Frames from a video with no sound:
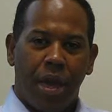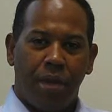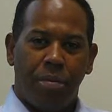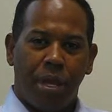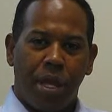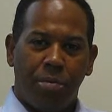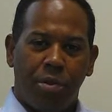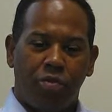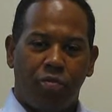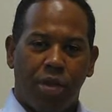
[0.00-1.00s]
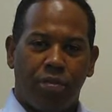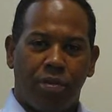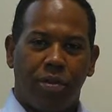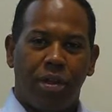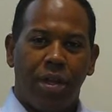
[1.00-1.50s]
Hi, my name is
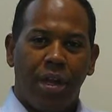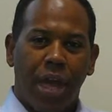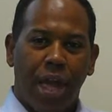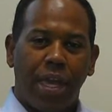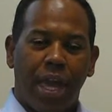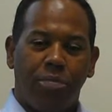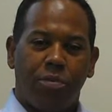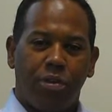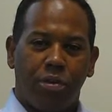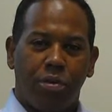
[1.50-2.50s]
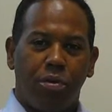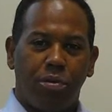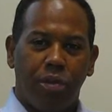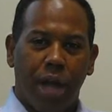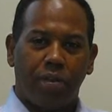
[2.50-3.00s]
Russell. I came to
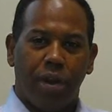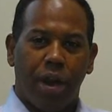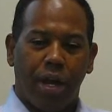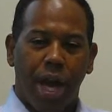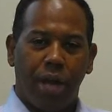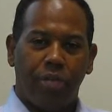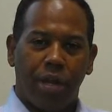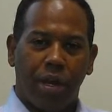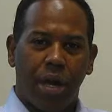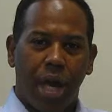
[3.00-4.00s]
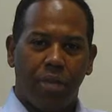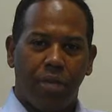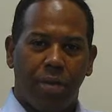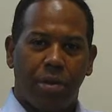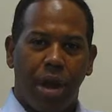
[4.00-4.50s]
Dr. Hegazi and
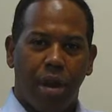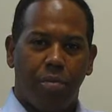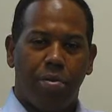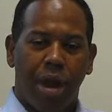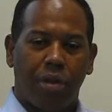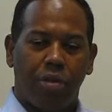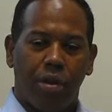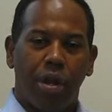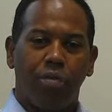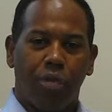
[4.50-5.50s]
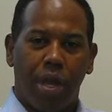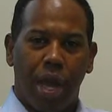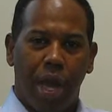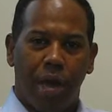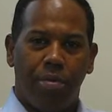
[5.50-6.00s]
Concept Chiropractor in
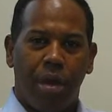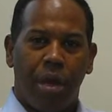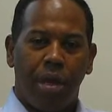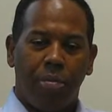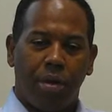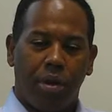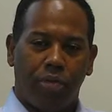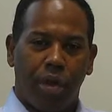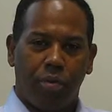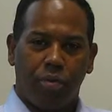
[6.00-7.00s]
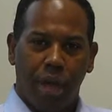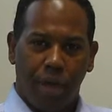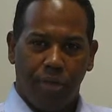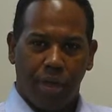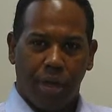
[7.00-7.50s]
Rehab because I was
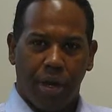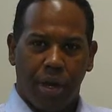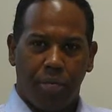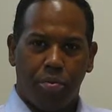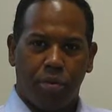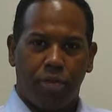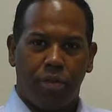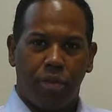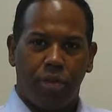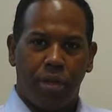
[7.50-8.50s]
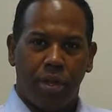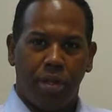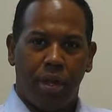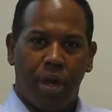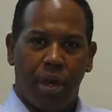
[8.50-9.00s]
having
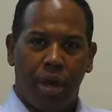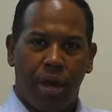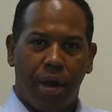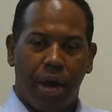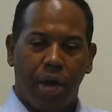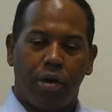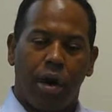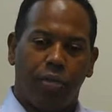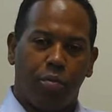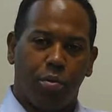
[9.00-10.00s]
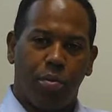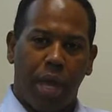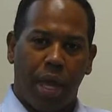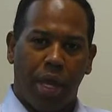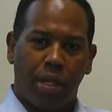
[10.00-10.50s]
persistent uncomfortable
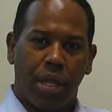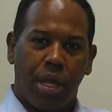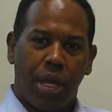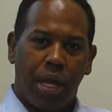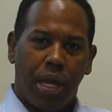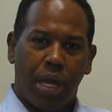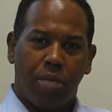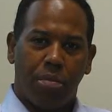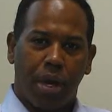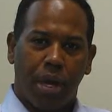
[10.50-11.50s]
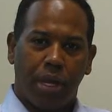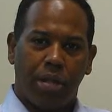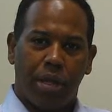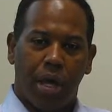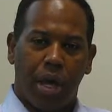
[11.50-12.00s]
pain in my